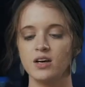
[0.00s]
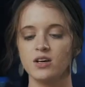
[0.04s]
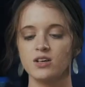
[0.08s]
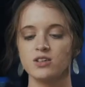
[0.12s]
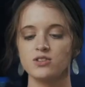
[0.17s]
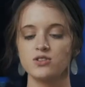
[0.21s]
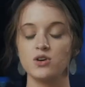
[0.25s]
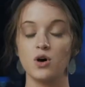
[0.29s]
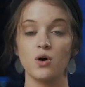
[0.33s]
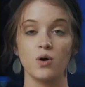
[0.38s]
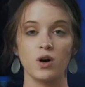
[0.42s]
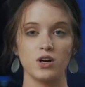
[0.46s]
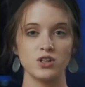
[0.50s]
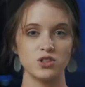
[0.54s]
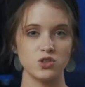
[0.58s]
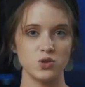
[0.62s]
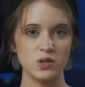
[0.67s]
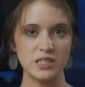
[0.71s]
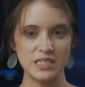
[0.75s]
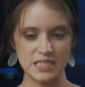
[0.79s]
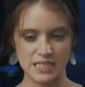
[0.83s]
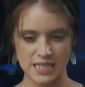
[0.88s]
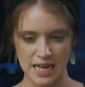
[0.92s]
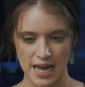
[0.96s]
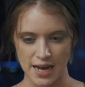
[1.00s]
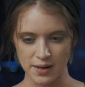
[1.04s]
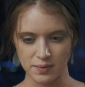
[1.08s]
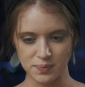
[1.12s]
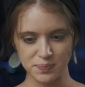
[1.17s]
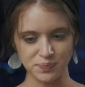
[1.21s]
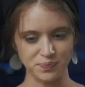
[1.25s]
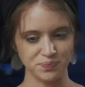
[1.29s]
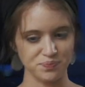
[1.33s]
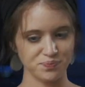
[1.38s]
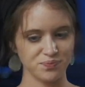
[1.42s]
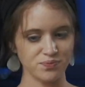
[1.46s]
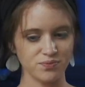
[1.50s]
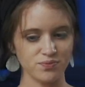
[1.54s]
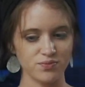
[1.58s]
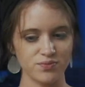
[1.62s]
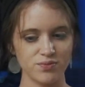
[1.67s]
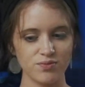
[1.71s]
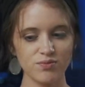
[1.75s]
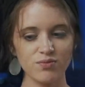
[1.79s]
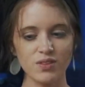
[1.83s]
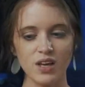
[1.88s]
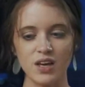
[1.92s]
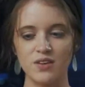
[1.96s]
So our story today
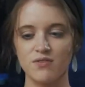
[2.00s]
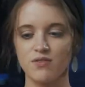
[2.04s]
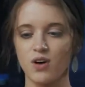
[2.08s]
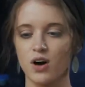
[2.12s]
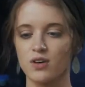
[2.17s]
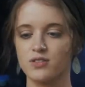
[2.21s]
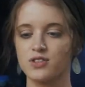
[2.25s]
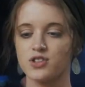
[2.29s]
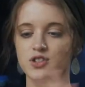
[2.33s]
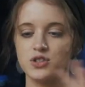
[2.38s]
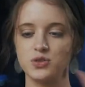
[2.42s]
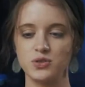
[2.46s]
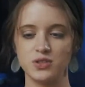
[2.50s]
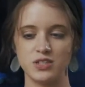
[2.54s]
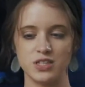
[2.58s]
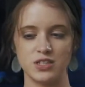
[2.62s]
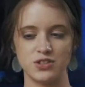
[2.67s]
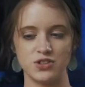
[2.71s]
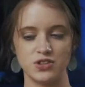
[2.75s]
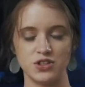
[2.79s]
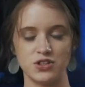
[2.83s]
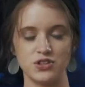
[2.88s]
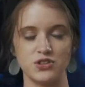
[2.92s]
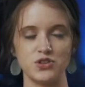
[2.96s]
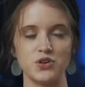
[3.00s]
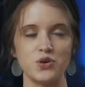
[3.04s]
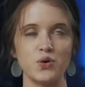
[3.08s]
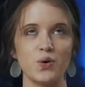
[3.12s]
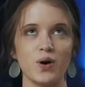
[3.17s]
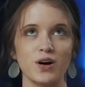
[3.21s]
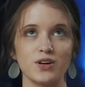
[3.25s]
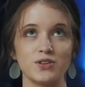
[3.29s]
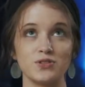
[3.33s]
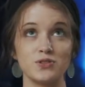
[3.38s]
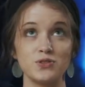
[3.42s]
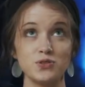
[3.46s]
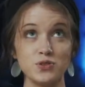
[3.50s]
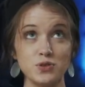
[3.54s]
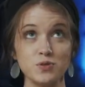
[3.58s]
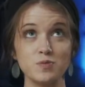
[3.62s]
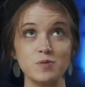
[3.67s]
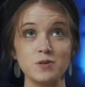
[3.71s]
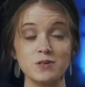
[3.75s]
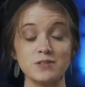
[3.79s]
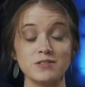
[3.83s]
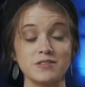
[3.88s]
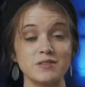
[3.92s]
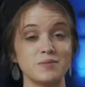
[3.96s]
involves two sisters who are
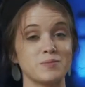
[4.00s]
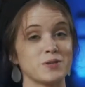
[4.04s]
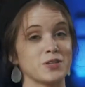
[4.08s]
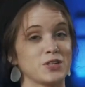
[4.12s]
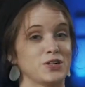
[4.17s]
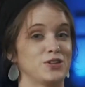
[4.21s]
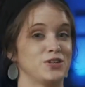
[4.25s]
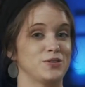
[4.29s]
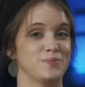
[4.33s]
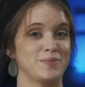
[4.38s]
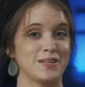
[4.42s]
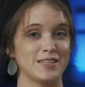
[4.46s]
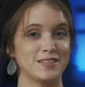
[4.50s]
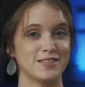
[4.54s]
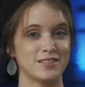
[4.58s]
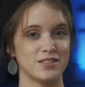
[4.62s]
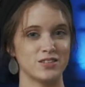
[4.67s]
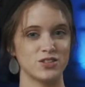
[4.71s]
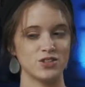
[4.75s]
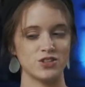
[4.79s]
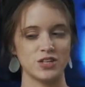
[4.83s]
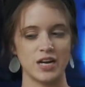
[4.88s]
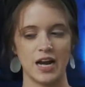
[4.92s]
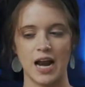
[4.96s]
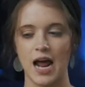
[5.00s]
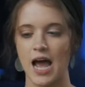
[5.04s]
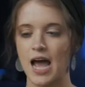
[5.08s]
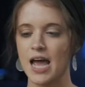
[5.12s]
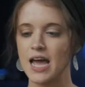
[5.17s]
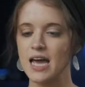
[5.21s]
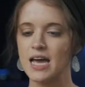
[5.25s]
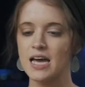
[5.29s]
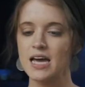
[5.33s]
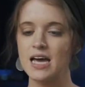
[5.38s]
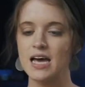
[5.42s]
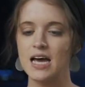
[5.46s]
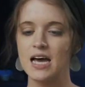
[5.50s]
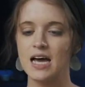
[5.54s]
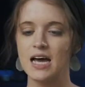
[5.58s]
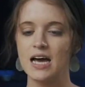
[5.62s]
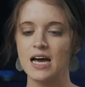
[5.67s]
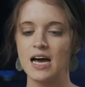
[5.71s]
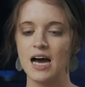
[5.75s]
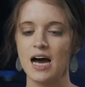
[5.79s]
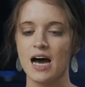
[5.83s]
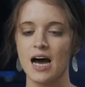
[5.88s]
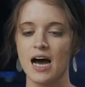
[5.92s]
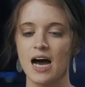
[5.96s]
super similar to my sister and I.
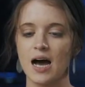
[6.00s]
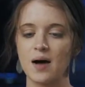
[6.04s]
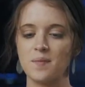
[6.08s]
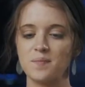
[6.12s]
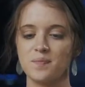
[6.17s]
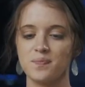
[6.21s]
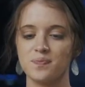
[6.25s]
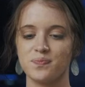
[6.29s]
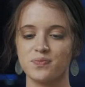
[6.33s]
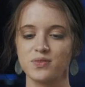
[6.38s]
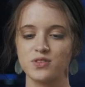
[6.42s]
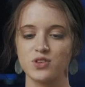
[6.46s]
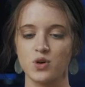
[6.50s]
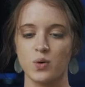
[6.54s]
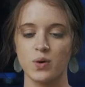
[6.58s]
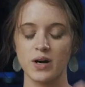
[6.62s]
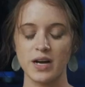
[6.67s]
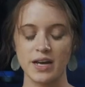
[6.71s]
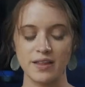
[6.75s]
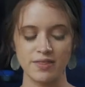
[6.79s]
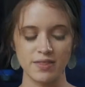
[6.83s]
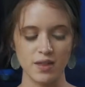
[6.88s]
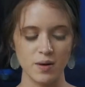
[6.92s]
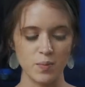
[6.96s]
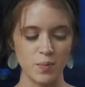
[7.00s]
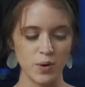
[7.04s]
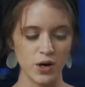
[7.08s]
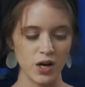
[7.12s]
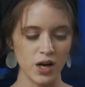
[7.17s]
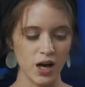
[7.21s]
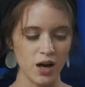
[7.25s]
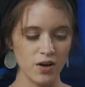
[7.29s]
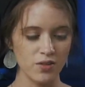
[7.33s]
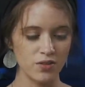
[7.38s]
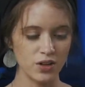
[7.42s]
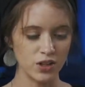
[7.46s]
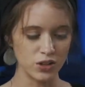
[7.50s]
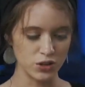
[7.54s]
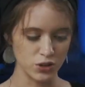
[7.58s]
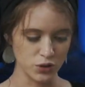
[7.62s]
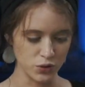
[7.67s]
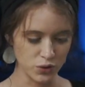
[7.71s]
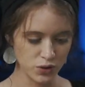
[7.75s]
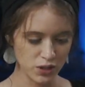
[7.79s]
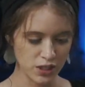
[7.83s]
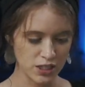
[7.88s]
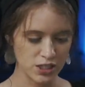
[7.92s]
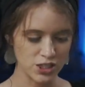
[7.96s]
So we're in the book of
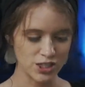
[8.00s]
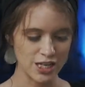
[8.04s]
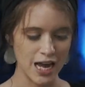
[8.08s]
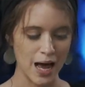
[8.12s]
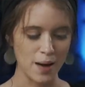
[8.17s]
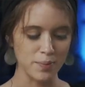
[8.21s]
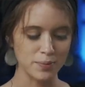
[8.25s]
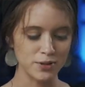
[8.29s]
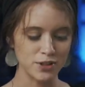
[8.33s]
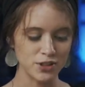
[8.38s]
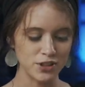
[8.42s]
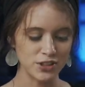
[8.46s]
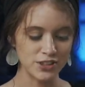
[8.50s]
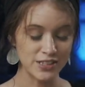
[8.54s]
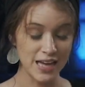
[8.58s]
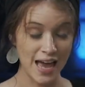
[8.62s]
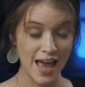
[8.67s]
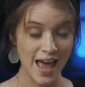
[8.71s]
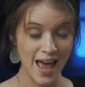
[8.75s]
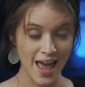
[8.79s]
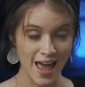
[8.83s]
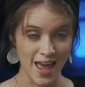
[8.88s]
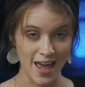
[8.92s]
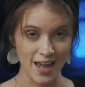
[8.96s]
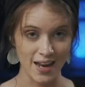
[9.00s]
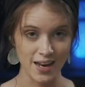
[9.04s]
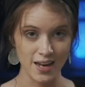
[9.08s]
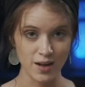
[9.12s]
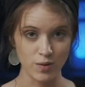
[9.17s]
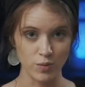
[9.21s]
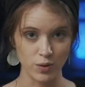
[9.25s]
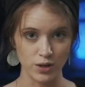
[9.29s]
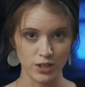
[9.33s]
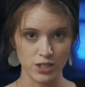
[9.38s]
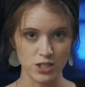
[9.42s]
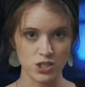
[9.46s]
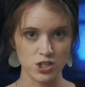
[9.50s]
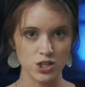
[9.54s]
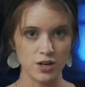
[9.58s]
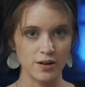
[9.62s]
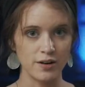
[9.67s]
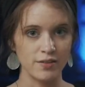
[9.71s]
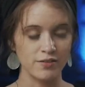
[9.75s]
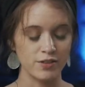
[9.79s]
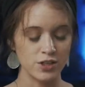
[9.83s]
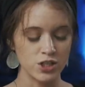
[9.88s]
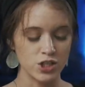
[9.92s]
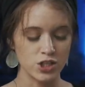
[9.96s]
Luke, chapter 10, and we're going to start
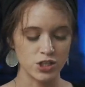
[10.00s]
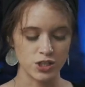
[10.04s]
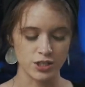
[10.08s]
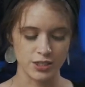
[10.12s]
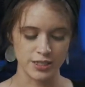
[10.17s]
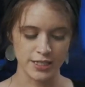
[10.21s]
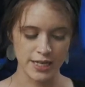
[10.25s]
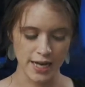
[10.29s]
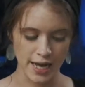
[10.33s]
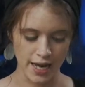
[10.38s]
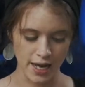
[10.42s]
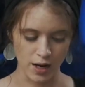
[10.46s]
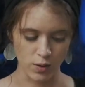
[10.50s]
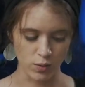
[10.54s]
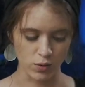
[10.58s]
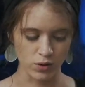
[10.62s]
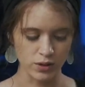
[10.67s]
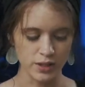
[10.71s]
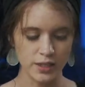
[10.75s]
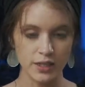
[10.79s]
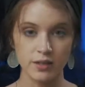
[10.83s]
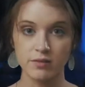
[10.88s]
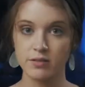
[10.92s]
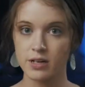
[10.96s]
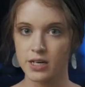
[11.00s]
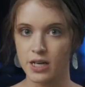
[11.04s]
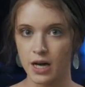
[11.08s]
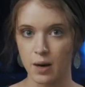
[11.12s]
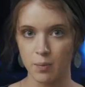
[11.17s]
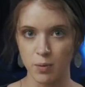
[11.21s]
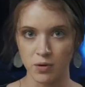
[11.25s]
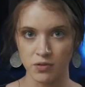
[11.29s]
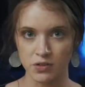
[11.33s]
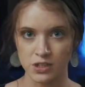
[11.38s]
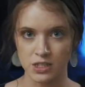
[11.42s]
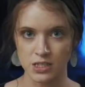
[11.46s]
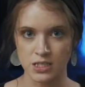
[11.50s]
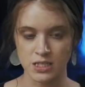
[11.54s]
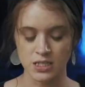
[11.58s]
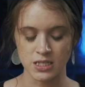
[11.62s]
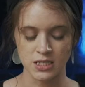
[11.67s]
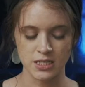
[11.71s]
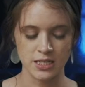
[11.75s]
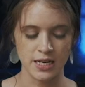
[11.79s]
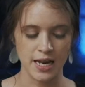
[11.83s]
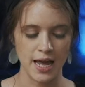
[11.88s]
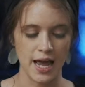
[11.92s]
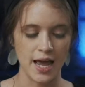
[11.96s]
at verse 38. We're only going to read a couple
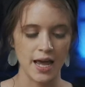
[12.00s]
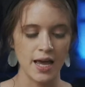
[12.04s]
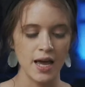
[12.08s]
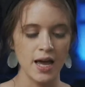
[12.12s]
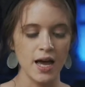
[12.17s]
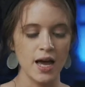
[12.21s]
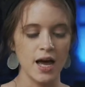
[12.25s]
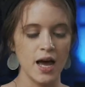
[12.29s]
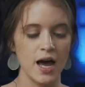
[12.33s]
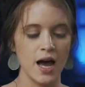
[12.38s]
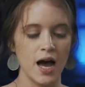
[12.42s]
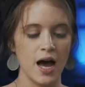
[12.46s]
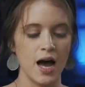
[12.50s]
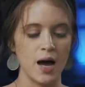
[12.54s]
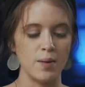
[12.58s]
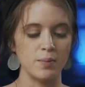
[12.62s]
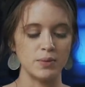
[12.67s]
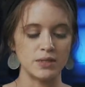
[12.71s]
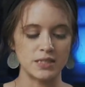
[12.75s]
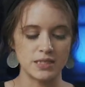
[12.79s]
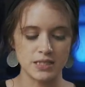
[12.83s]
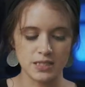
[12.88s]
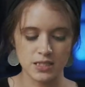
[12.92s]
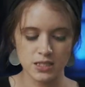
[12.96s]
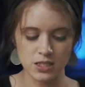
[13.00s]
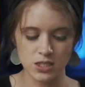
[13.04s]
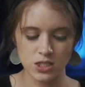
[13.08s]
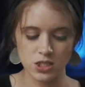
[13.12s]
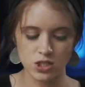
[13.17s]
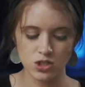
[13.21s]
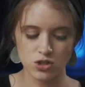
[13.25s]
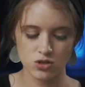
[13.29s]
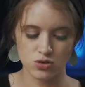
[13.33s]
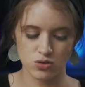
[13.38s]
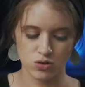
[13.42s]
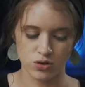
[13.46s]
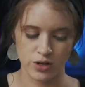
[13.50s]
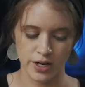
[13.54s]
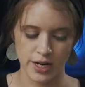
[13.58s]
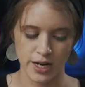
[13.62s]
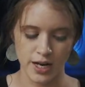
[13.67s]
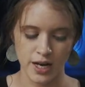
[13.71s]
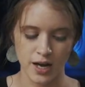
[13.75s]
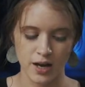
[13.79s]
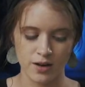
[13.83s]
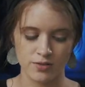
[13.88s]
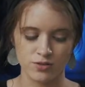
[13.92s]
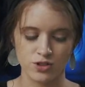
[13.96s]
verses today, but this is the
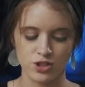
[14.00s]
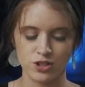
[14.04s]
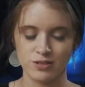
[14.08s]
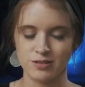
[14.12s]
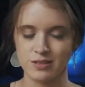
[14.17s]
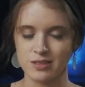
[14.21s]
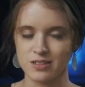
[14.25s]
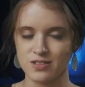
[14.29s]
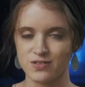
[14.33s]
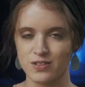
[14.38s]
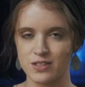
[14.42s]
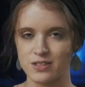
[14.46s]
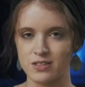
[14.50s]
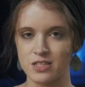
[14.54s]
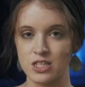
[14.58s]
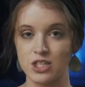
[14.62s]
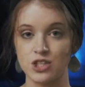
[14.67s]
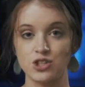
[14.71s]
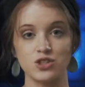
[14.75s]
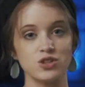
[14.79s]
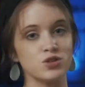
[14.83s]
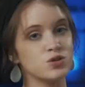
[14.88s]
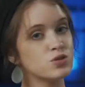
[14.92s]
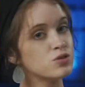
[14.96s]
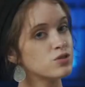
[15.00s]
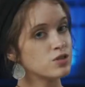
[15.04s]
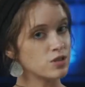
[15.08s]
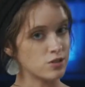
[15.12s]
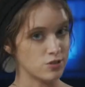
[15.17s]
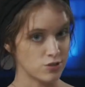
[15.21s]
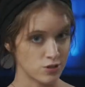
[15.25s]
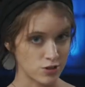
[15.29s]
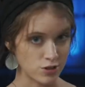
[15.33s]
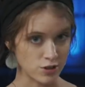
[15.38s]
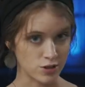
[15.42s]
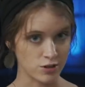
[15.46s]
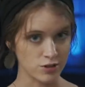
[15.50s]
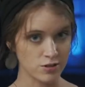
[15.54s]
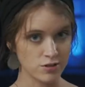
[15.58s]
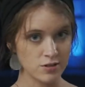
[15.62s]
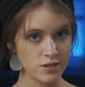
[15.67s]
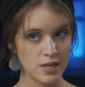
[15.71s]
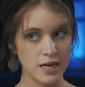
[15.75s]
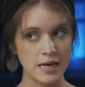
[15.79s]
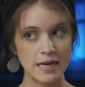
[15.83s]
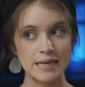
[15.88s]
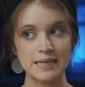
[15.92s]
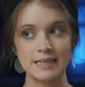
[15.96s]
story of Jesus visiting two
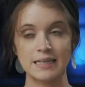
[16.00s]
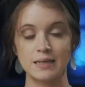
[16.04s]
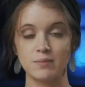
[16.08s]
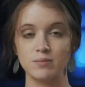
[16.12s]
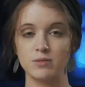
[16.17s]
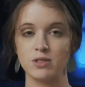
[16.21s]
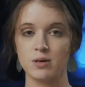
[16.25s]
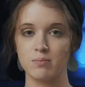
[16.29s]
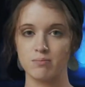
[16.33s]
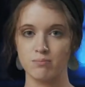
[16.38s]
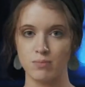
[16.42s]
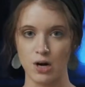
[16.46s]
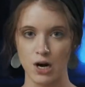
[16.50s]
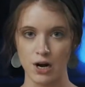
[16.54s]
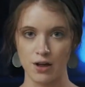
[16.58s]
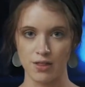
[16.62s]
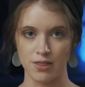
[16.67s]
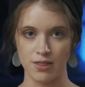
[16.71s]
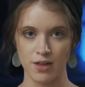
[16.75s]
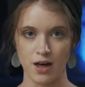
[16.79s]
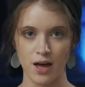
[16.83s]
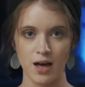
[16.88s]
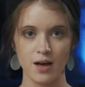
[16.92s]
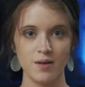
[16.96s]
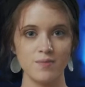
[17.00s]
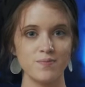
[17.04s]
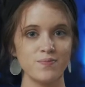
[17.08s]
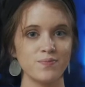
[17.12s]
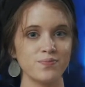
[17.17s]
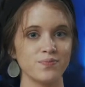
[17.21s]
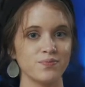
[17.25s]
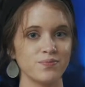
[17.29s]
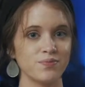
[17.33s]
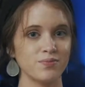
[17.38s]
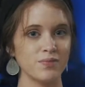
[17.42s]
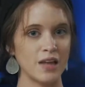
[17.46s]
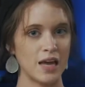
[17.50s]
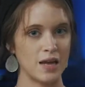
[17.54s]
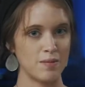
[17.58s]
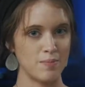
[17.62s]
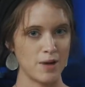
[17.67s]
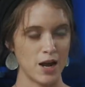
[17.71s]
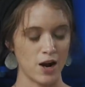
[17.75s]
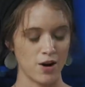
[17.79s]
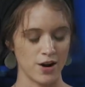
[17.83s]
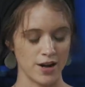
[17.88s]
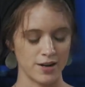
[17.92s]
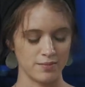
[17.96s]
sisters named Martha and
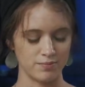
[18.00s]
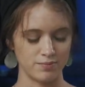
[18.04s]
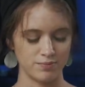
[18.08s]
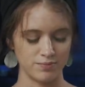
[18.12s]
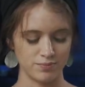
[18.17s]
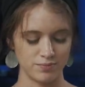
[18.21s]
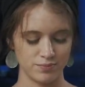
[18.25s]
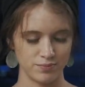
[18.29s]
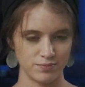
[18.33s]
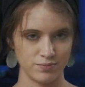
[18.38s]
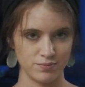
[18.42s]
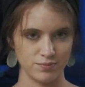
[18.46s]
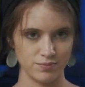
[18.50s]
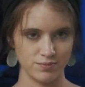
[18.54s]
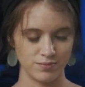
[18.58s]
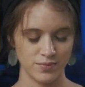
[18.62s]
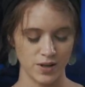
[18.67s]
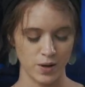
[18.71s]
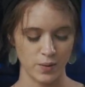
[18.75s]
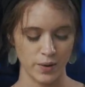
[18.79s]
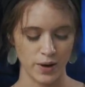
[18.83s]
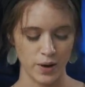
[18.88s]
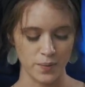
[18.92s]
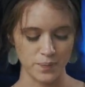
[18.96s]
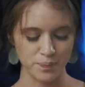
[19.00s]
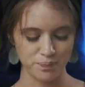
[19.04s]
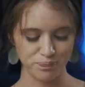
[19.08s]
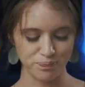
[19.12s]
Mary. Here we go.